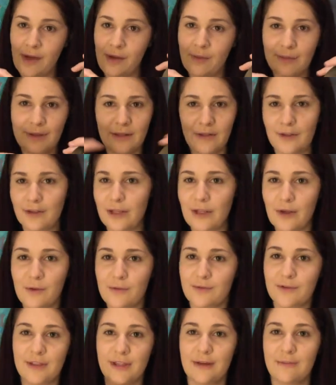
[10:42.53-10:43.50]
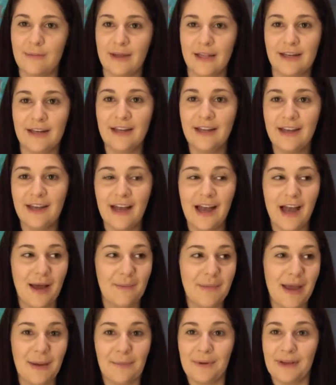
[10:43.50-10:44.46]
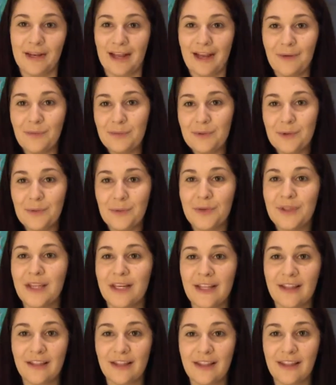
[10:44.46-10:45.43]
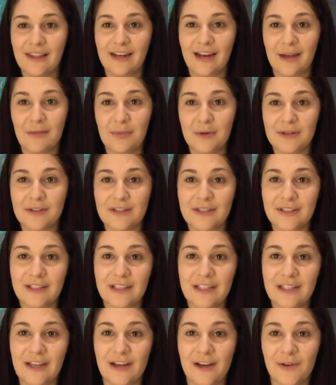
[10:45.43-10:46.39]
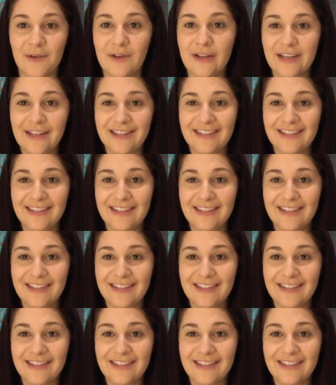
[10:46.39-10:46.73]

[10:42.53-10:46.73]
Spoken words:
I'll be looking over them, and I'm happy to help you with anything that I personally know.